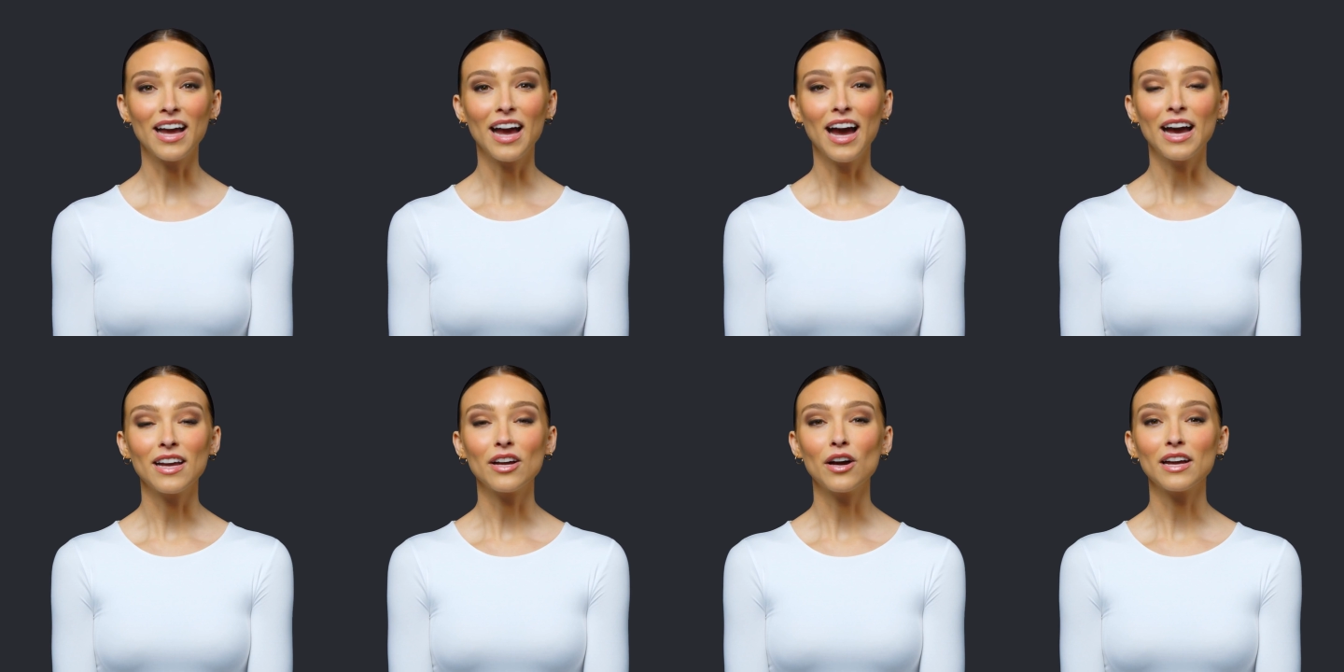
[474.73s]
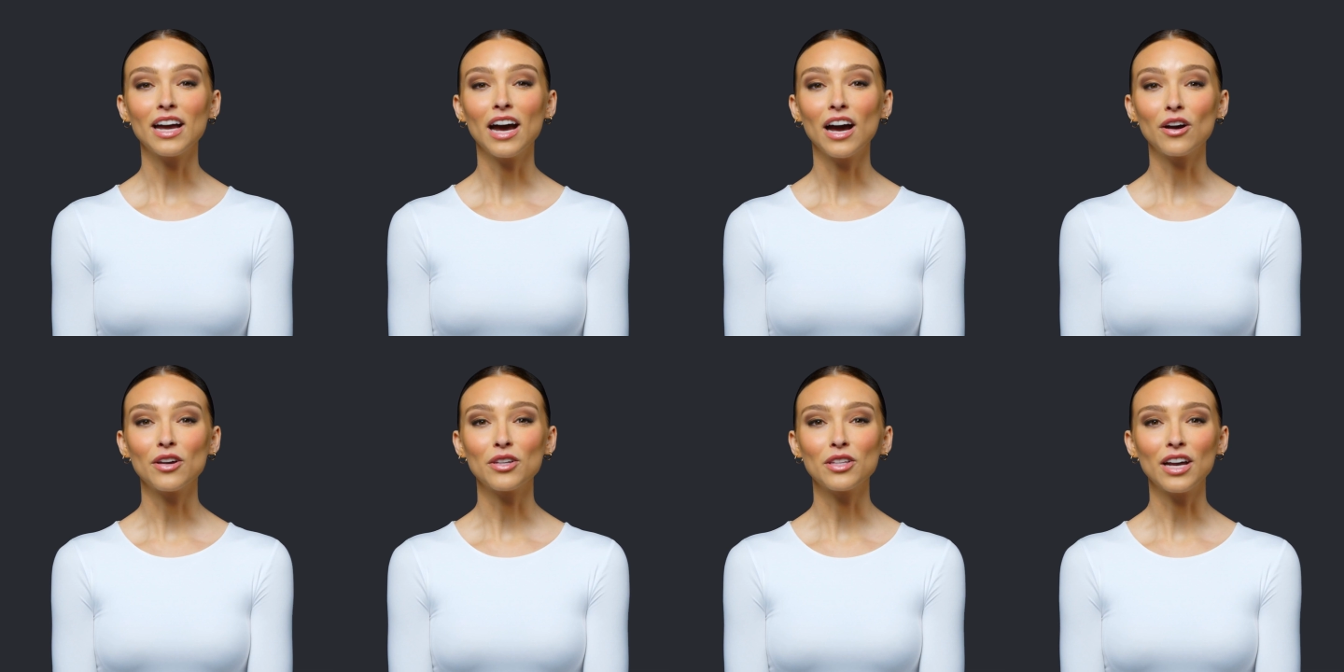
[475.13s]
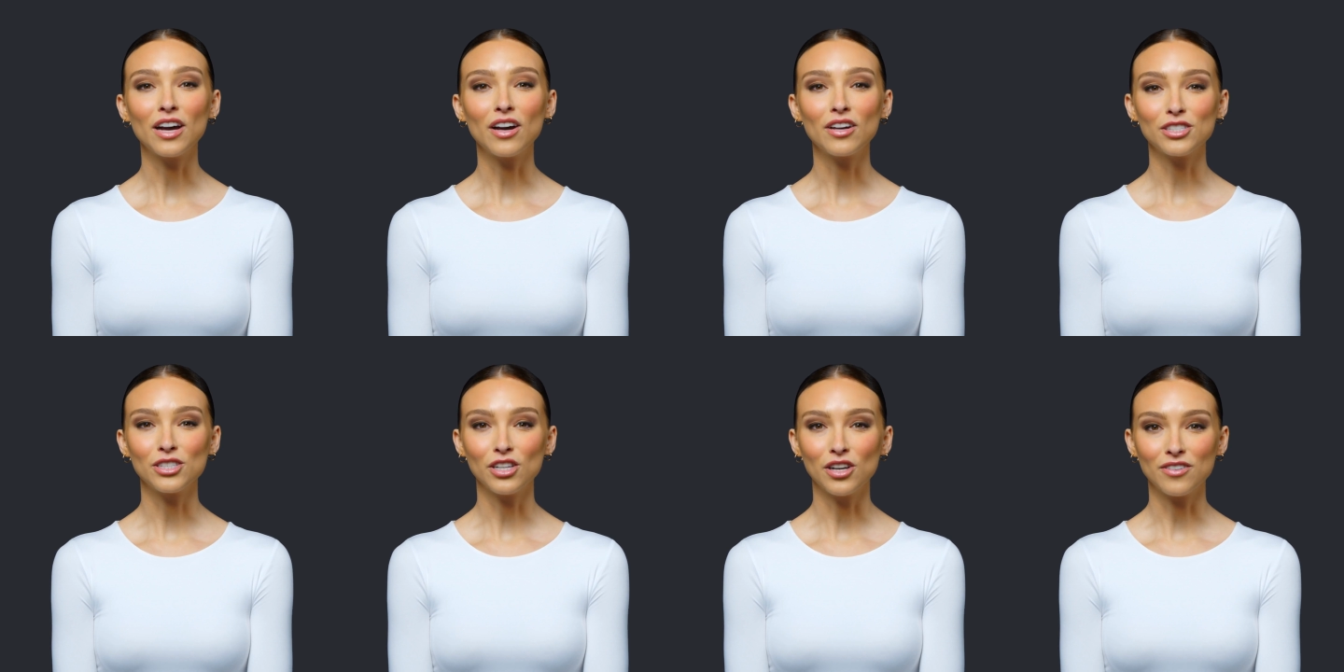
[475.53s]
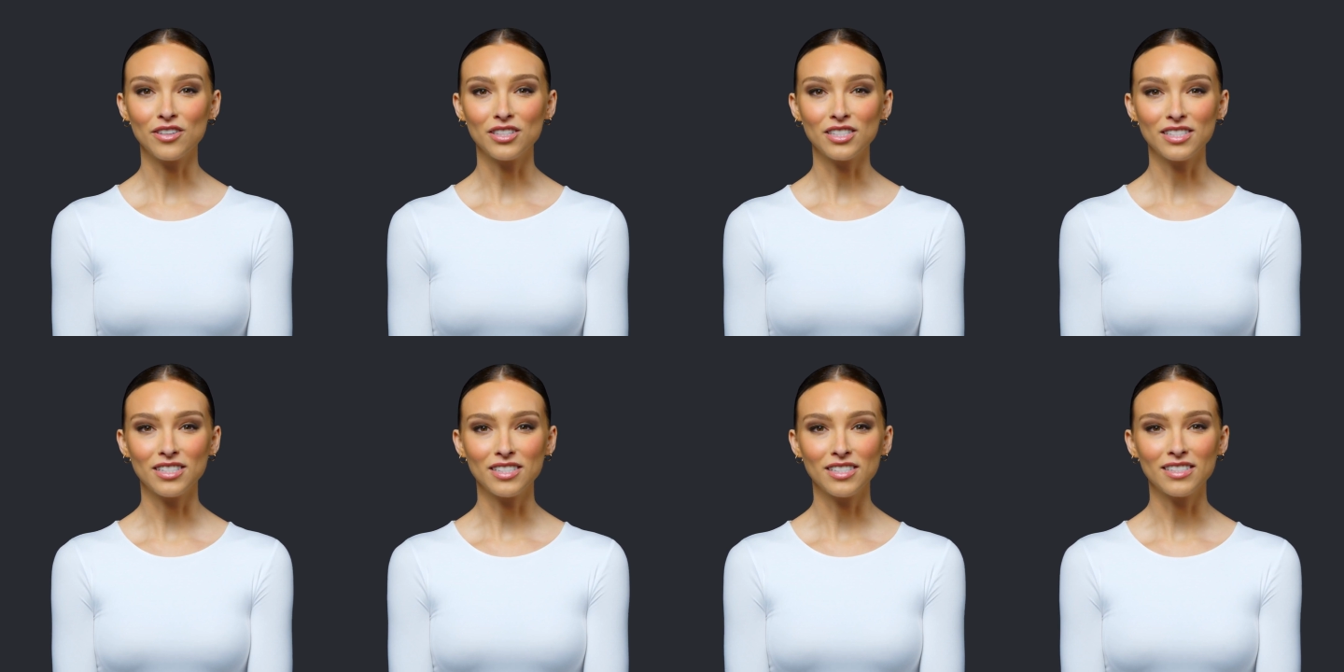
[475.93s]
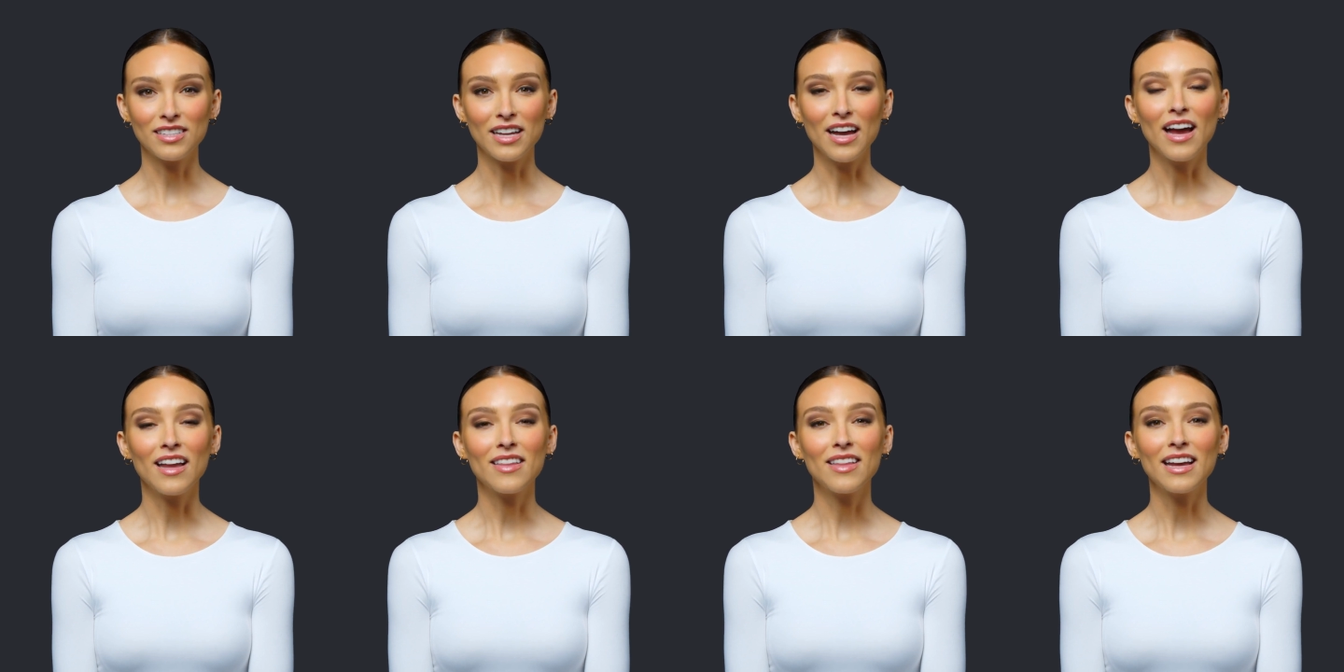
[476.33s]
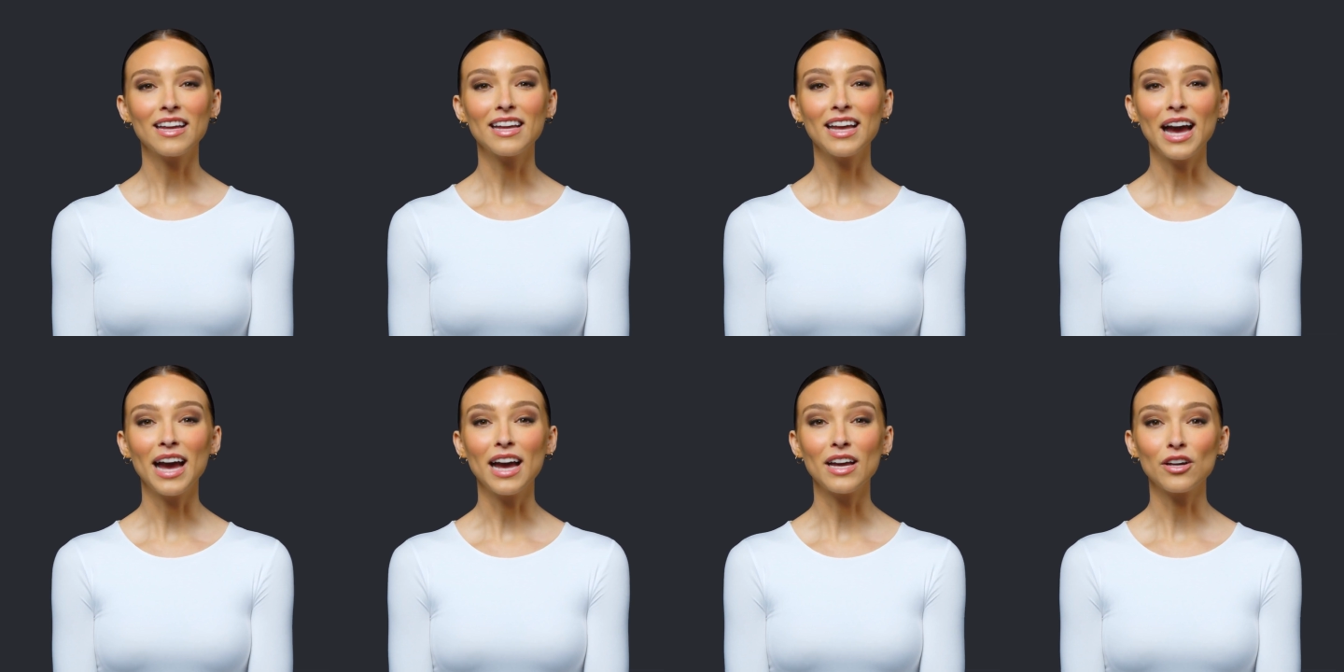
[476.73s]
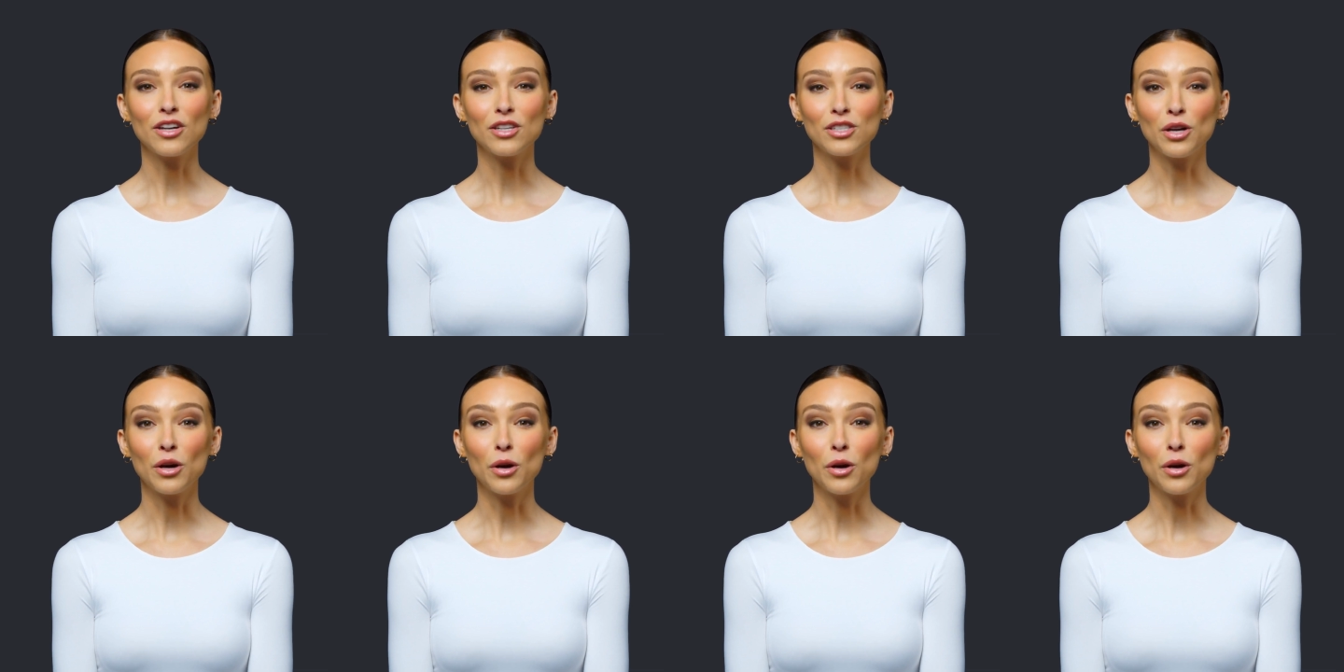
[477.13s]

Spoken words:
and on healthcare services that cater to